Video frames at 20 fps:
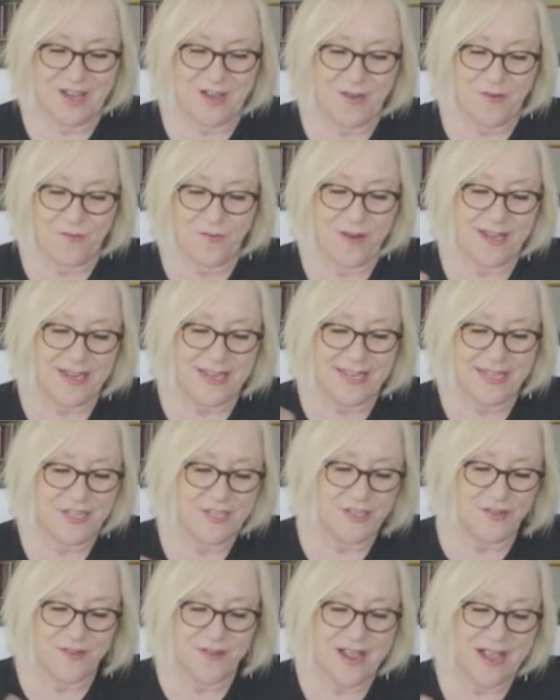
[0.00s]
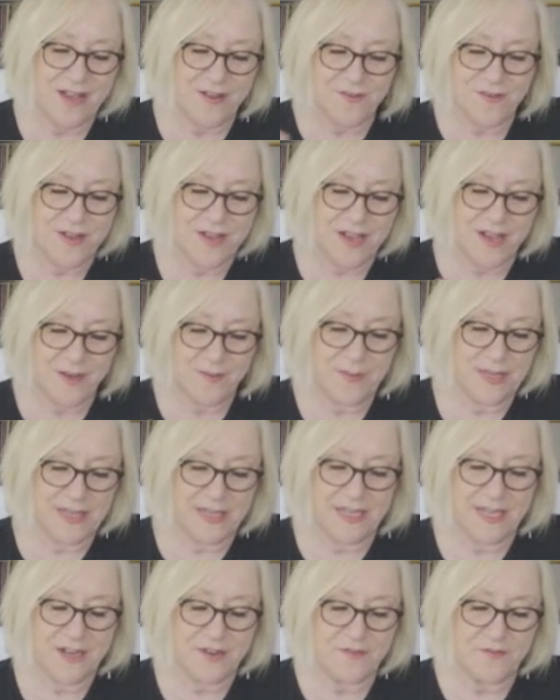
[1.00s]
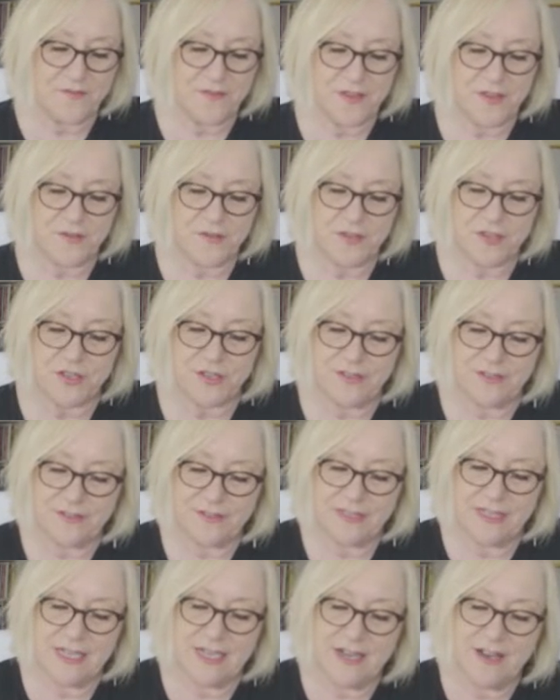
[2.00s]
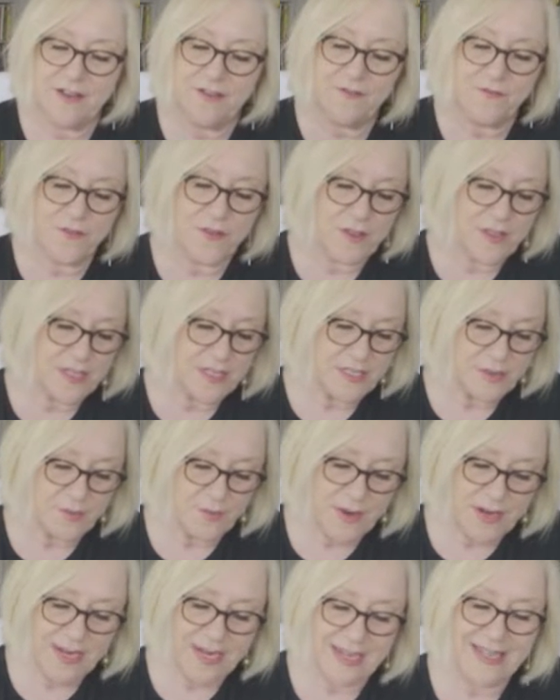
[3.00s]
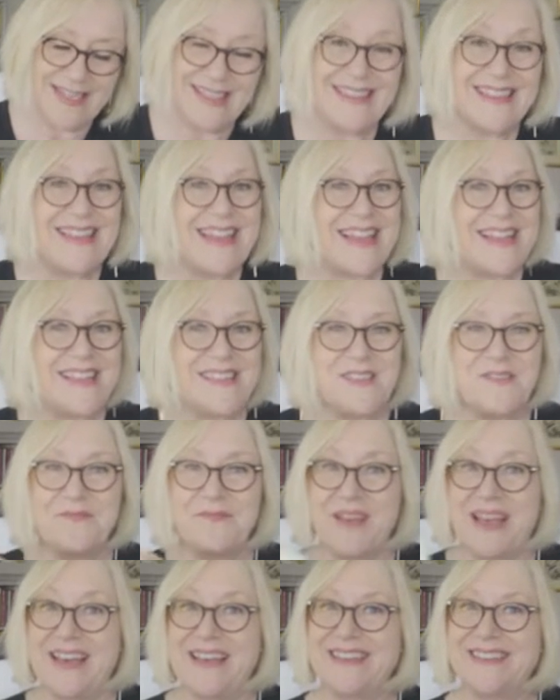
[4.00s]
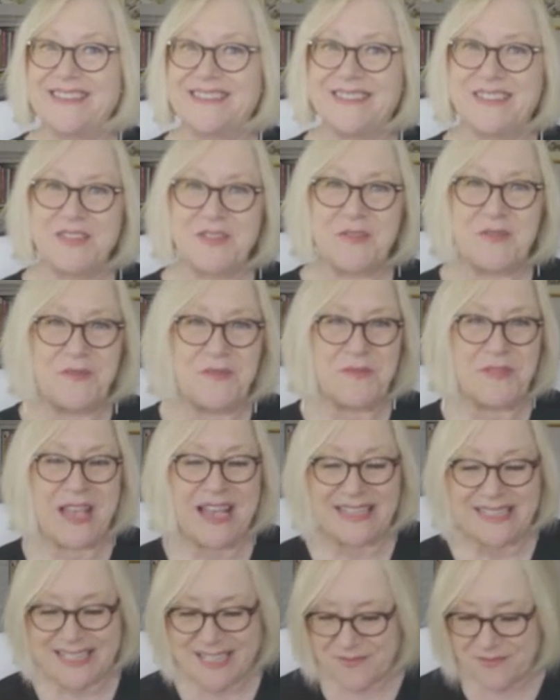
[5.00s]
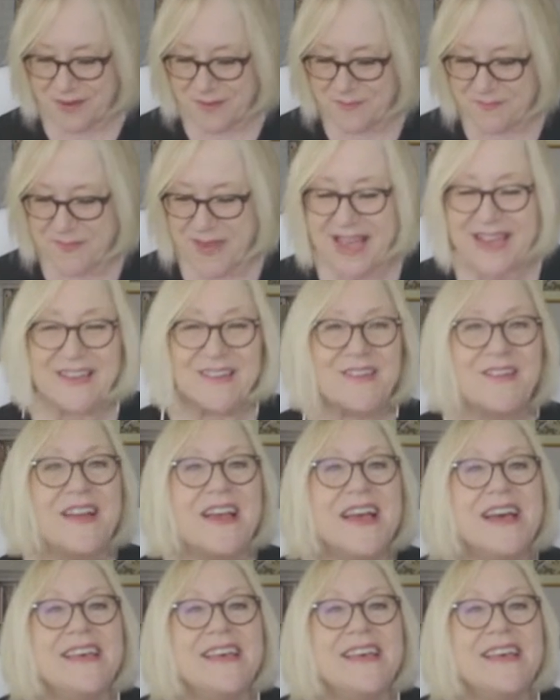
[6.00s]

What is your outcome in the near future for this reading? The Ace of Pentacles. Ooh, that's even better.